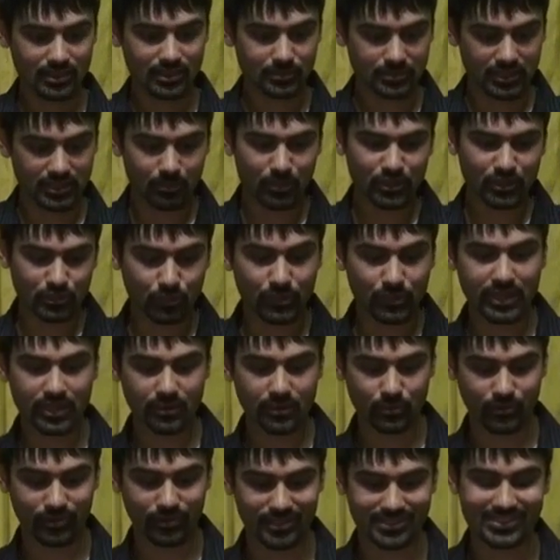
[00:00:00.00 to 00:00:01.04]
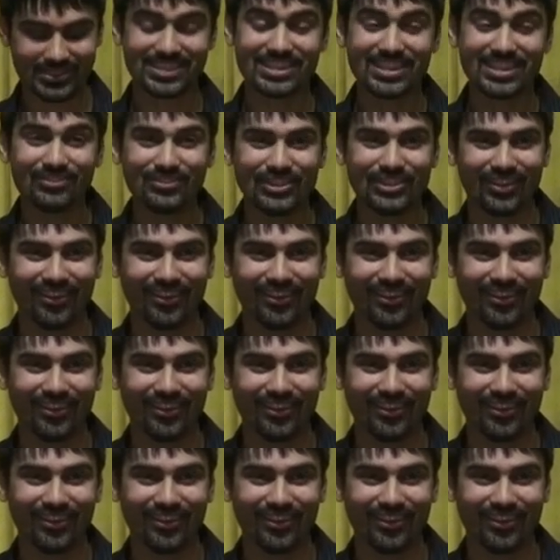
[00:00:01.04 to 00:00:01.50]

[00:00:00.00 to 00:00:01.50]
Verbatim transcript: Number three was the D V